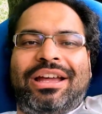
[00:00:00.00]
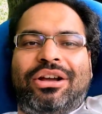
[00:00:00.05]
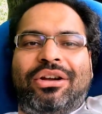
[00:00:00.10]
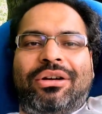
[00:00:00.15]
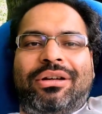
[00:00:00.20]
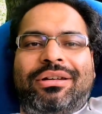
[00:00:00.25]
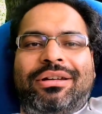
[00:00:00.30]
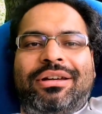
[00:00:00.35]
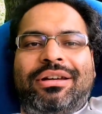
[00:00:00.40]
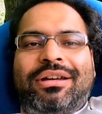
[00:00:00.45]

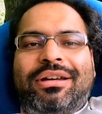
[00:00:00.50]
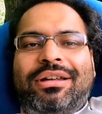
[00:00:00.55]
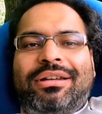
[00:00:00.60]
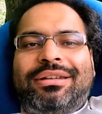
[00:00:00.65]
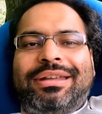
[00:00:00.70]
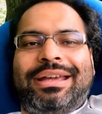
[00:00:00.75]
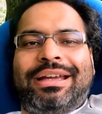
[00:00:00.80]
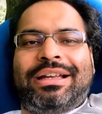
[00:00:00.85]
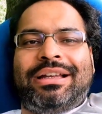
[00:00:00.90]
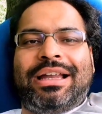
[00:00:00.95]
Gonna
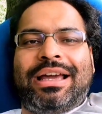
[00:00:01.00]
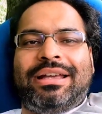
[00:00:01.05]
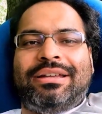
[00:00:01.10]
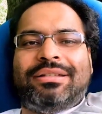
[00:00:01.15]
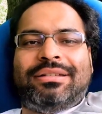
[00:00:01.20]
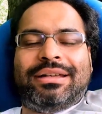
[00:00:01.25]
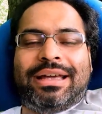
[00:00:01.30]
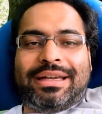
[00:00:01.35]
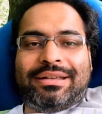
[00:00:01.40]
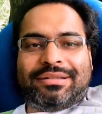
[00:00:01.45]
take a
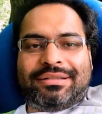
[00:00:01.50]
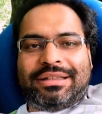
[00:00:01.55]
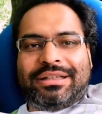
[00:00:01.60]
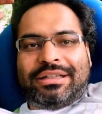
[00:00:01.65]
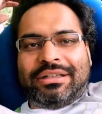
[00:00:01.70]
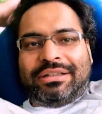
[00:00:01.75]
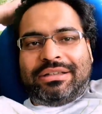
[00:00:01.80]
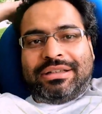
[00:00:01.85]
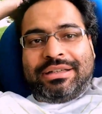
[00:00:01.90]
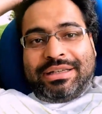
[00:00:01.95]
nice
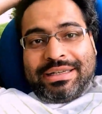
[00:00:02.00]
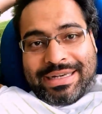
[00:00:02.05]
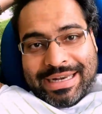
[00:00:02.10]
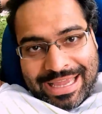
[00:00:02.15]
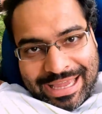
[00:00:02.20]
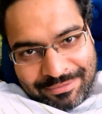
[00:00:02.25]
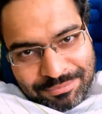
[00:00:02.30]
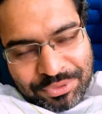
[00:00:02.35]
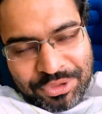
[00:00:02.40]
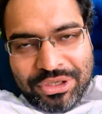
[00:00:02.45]
little
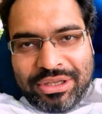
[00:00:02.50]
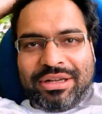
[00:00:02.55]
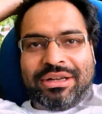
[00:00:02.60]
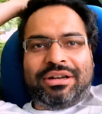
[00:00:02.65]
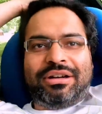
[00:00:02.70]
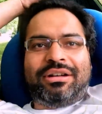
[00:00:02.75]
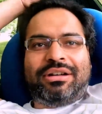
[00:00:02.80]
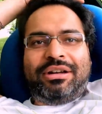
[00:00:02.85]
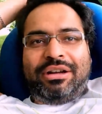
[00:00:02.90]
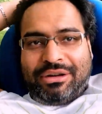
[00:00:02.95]
nap
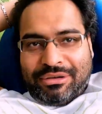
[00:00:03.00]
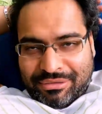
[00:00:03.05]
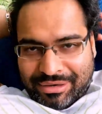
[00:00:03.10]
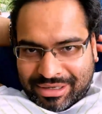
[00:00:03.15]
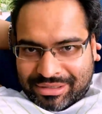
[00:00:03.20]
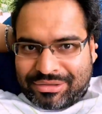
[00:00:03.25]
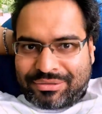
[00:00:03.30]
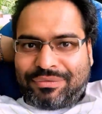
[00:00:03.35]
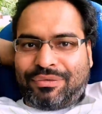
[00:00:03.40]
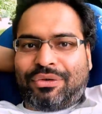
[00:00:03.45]
here,
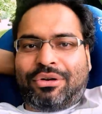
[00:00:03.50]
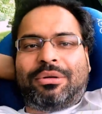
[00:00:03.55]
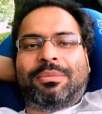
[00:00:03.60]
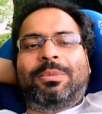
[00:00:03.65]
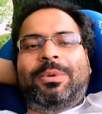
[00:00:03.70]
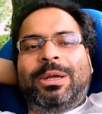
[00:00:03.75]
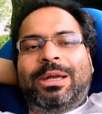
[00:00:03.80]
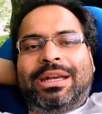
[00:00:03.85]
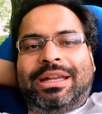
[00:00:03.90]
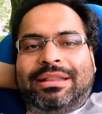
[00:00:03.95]
rest for a
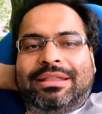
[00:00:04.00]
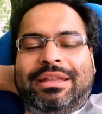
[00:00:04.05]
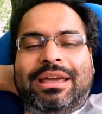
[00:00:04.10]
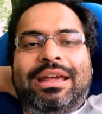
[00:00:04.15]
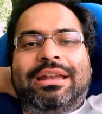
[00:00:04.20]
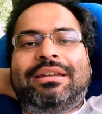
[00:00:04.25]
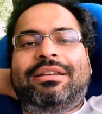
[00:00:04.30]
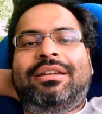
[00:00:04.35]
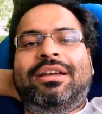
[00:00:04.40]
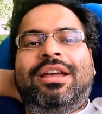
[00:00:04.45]
bit, and
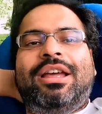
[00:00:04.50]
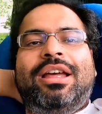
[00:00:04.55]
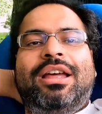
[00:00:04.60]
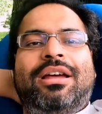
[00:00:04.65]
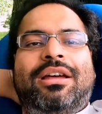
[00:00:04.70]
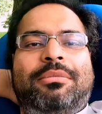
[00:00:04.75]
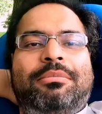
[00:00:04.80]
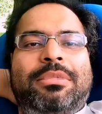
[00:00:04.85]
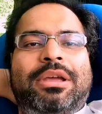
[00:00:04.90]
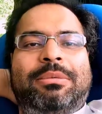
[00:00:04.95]
then
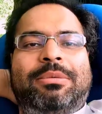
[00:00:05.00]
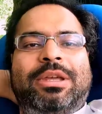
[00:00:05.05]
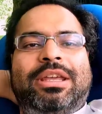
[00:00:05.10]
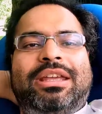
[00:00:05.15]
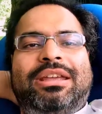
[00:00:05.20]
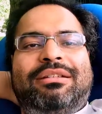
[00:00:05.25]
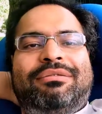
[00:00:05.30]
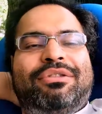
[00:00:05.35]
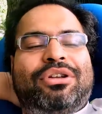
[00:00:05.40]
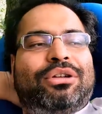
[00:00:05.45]

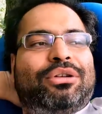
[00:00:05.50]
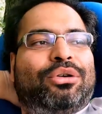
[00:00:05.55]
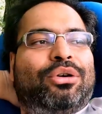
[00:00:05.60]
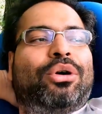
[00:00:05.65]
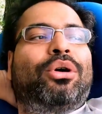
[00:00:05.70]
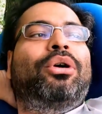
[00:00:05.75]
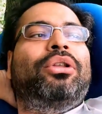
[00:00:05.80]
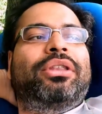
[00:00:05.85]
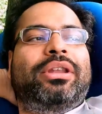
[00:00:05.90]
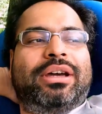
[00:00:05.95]
maybe we'll
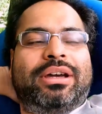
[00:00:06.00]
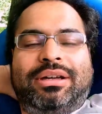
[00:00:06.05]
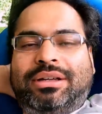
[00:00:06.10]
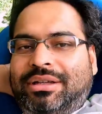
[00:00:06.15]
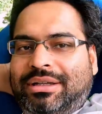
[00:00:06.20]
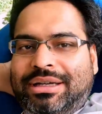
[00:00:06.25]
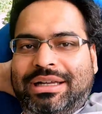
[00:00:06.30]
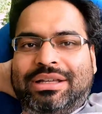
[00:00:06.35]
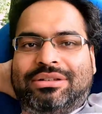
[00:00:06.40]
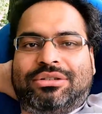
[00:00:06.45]
go on the
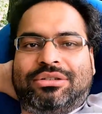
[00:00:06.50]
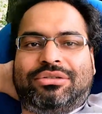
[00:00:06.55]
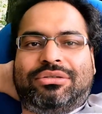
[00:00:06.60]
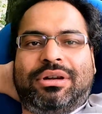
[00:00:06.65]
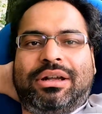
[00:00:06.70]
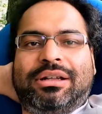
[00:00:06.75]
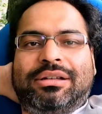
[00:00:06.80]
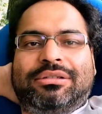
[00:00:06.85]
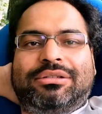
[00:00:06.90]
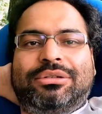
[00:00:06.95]
nature
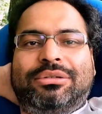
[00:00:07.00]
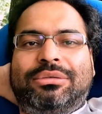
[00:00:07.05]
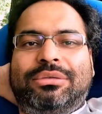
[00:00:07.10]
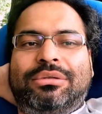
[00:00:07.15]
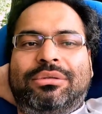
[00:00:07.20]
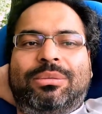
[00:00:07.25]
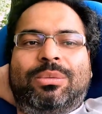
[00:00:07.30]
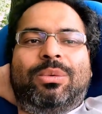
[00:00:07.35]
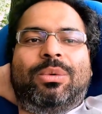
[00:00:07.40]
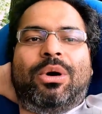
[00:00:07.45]
trail to
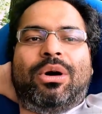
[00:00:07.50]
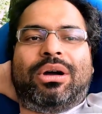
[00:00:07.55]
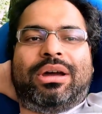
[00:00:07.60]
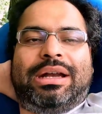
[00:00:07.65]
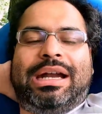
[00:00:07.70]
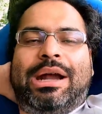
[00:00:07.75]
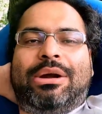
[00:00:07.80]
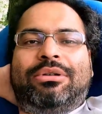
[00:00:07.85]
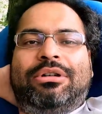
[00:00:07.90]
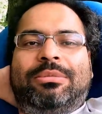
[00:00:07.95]
walk
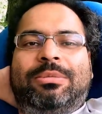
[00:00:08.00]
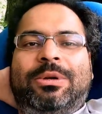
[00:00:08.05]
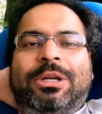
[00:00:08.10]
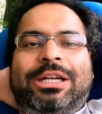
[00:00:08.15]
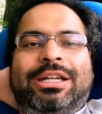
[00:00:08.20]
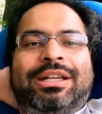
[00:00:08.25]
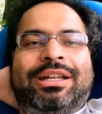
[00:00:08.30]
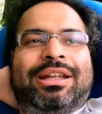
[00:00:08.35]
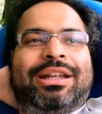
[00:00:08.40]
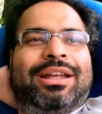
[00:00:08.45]
around a bit.